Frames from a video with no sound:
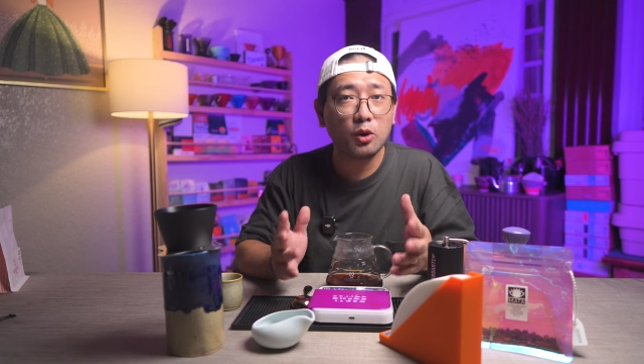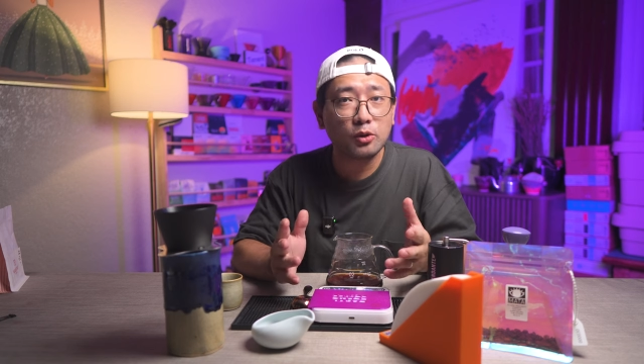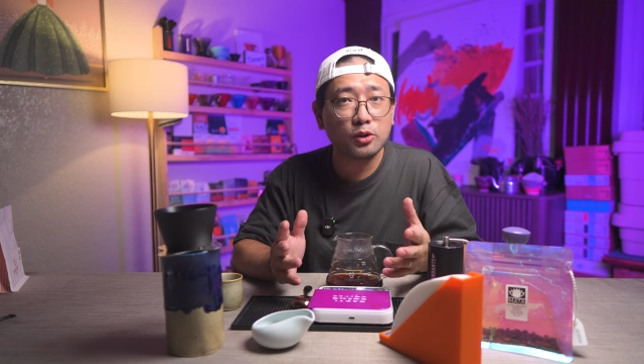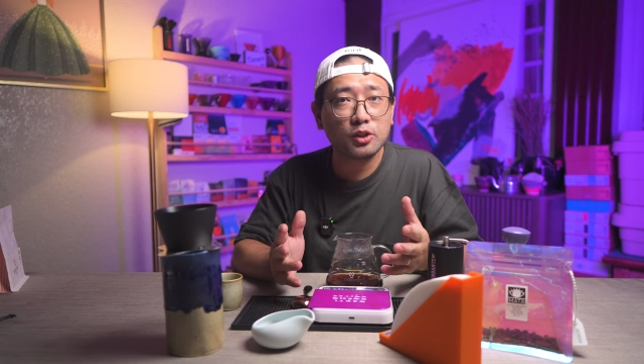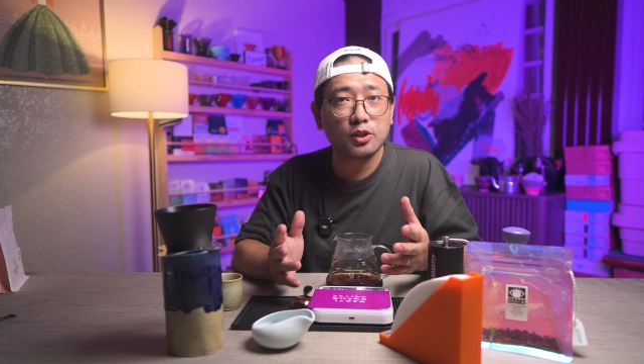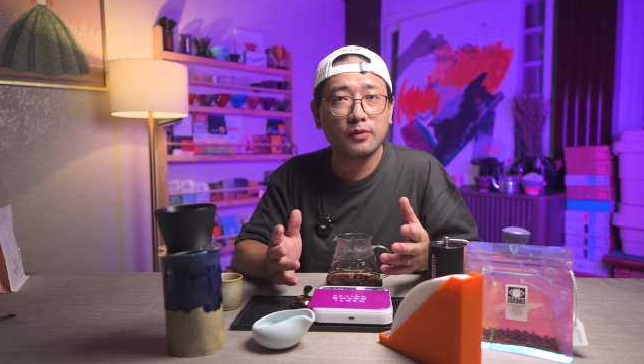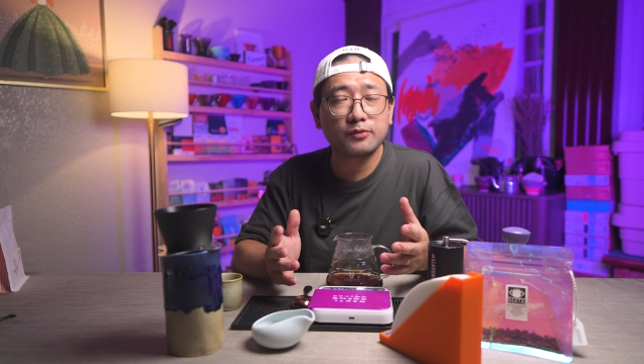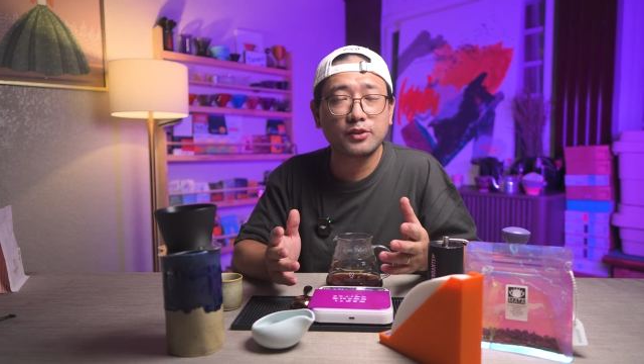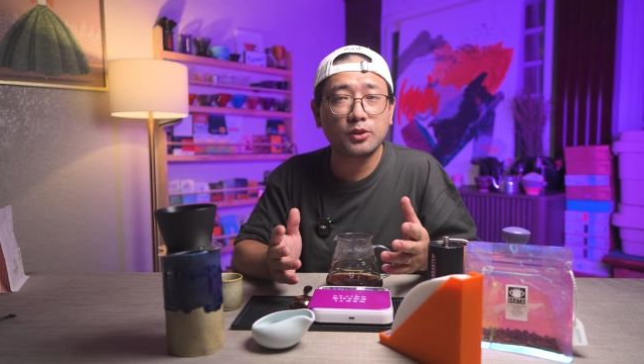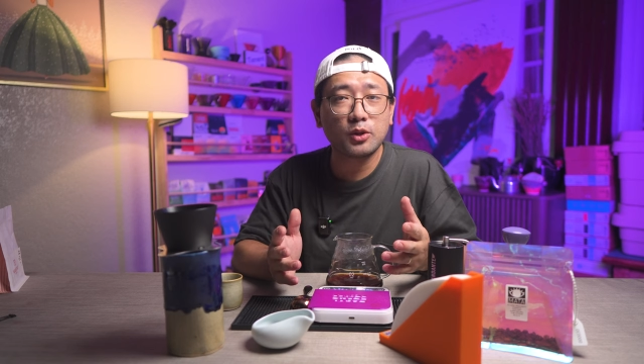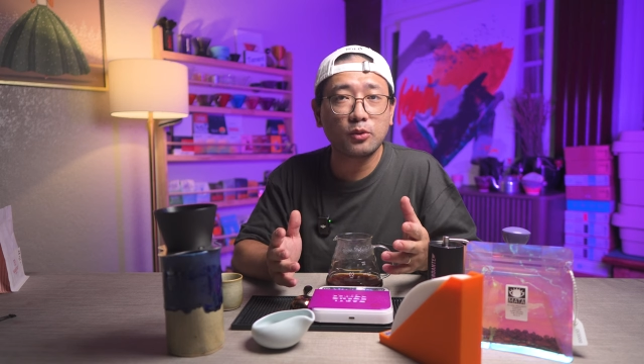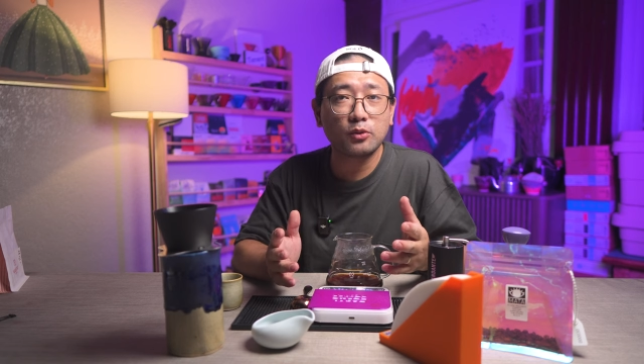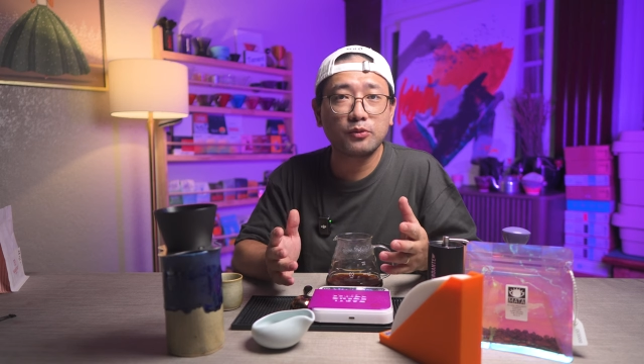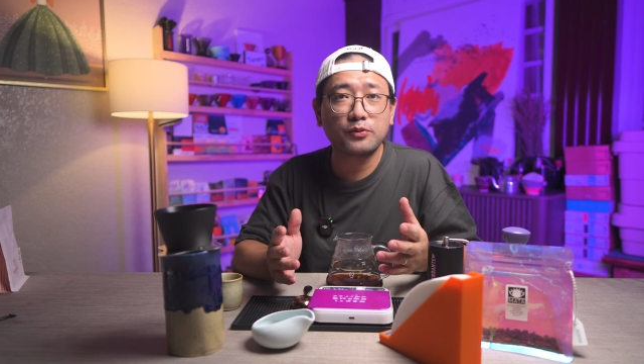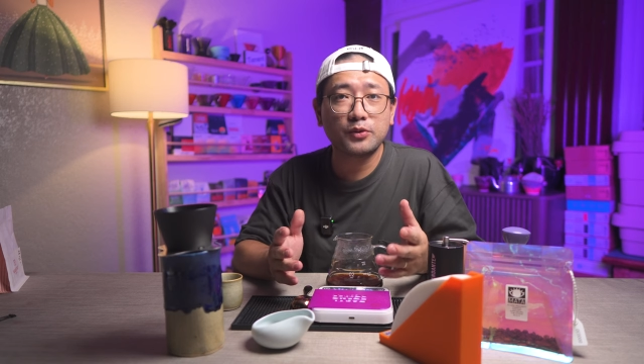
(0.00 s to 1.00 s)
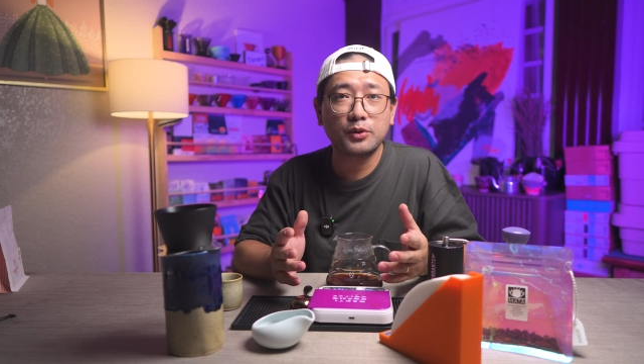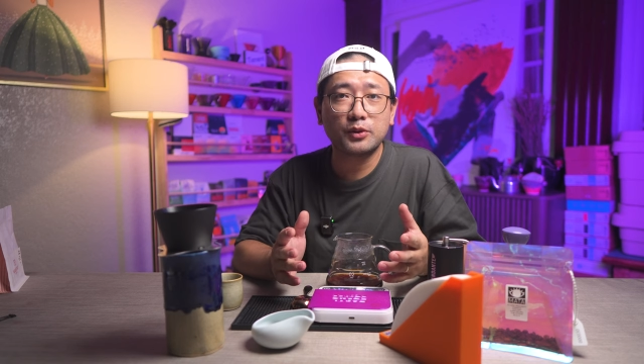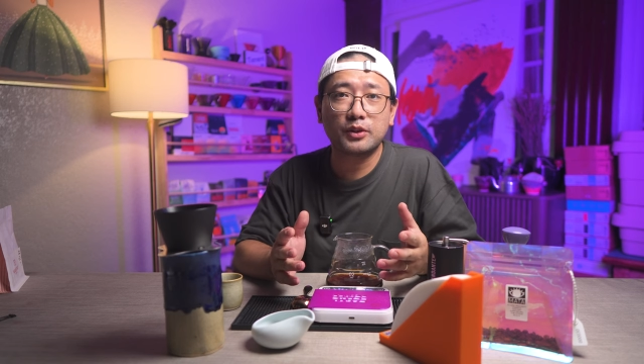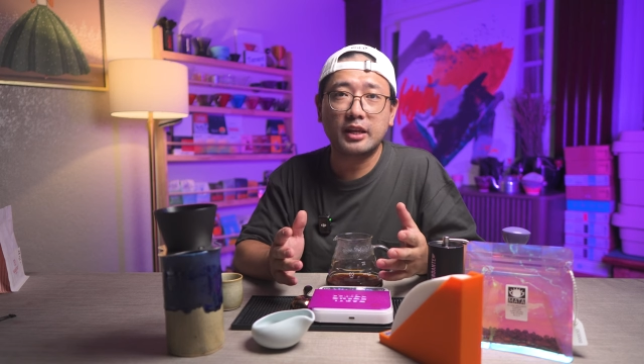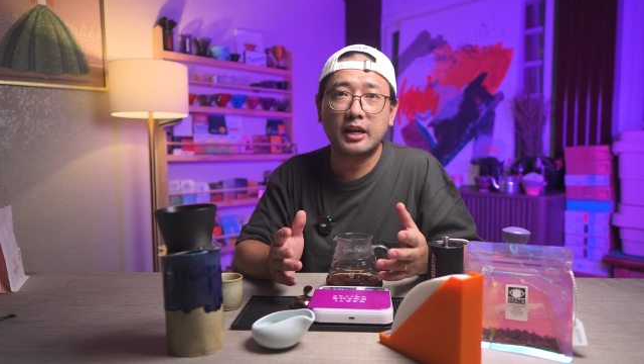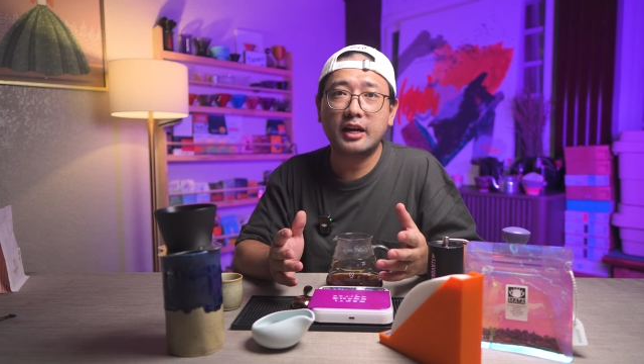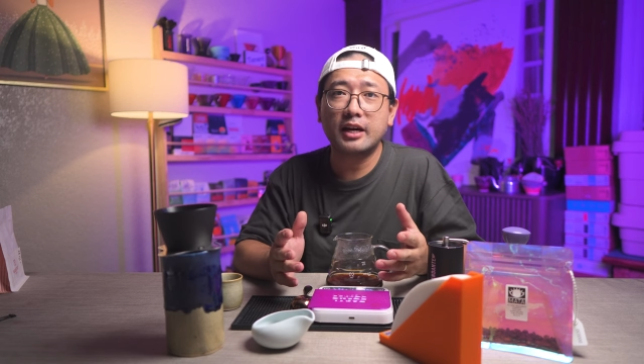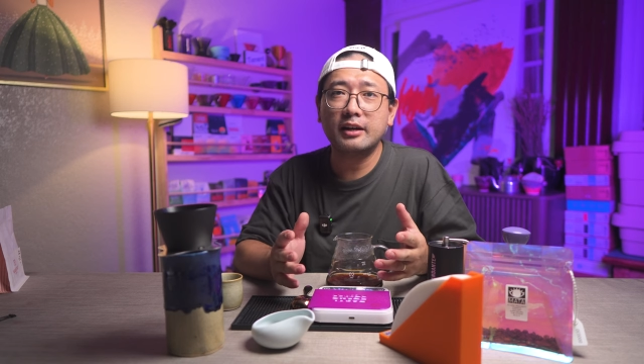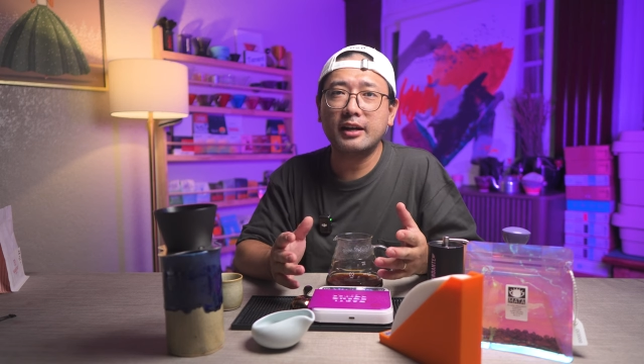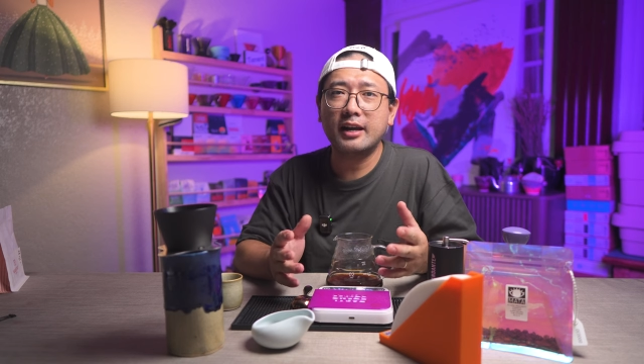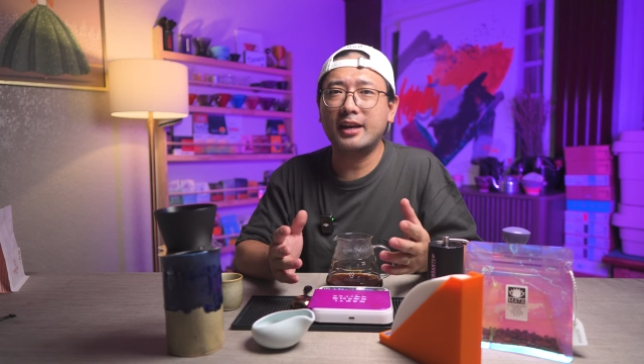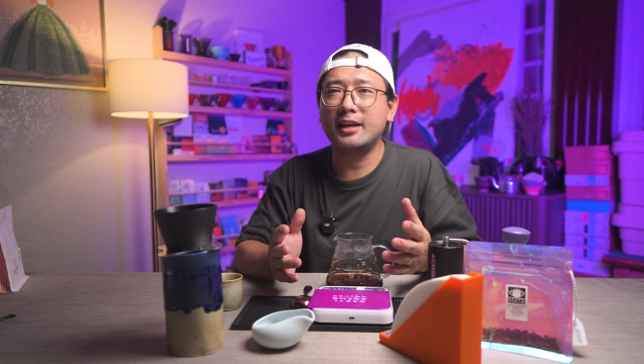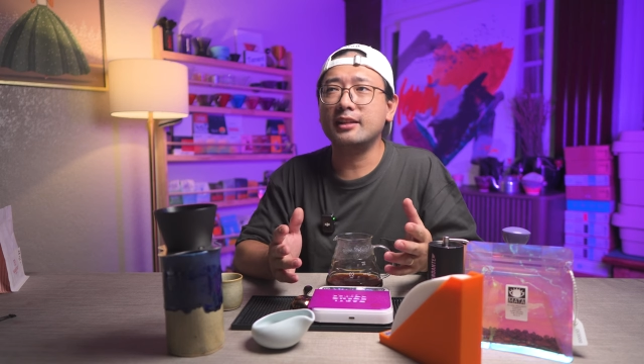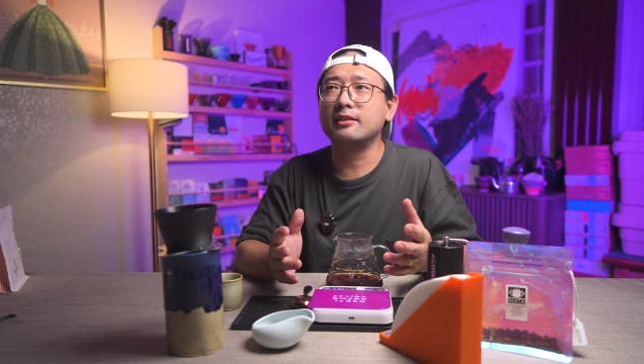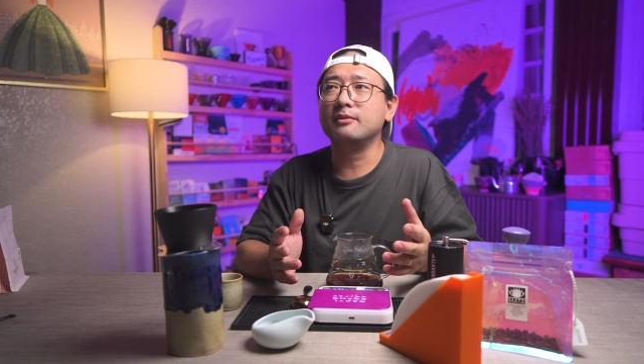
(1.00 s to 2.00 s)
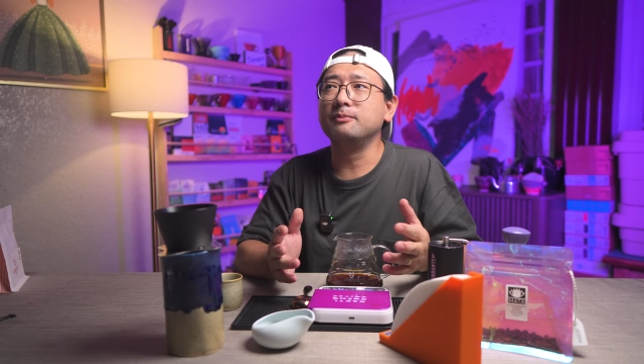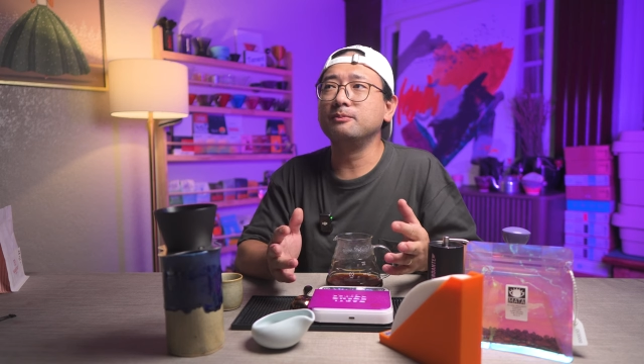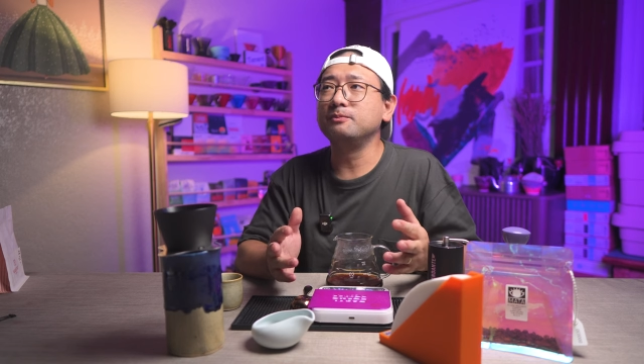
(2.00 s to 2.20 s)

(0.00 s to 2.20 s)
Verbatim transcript: notes of stone fruit there and